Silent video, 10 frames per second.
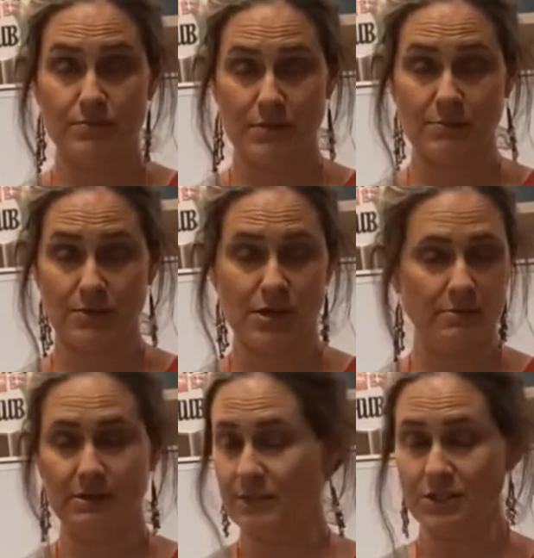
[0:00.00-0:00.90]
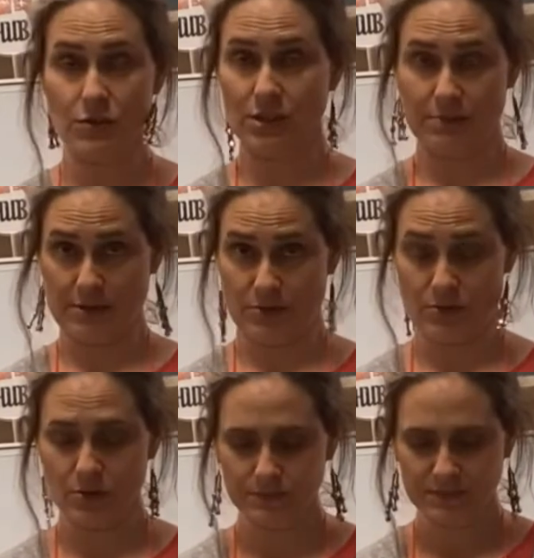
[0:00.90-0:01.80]
toilet paper
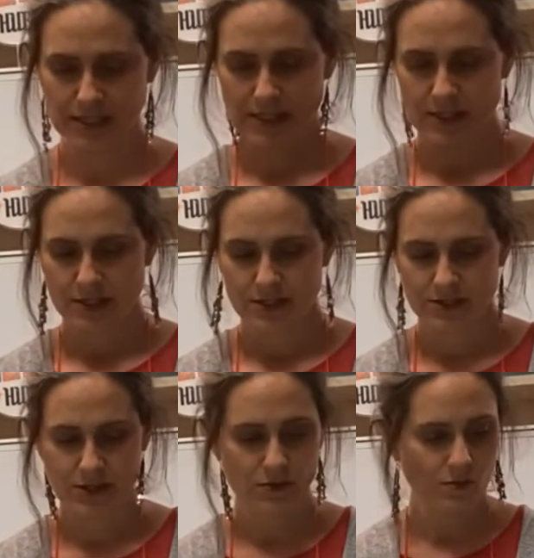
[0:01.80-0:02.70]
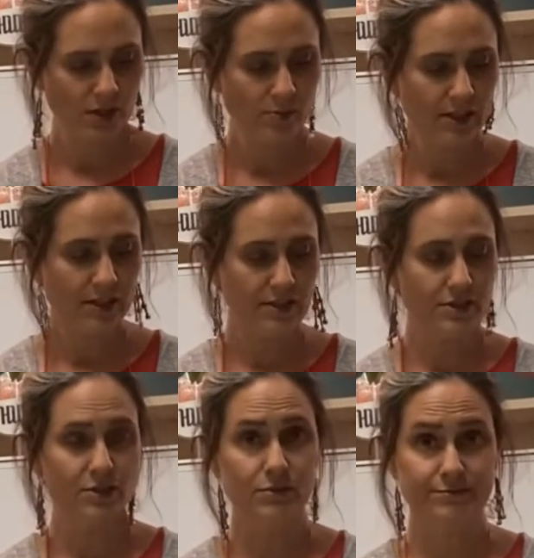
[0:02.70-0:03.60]
roll. So what am I going to
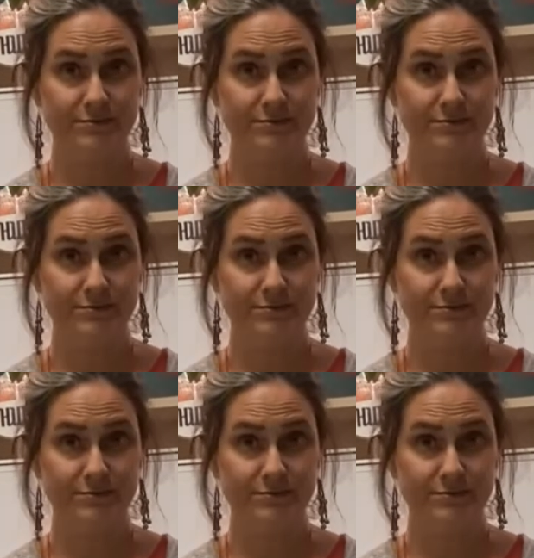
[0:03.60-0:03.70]
do?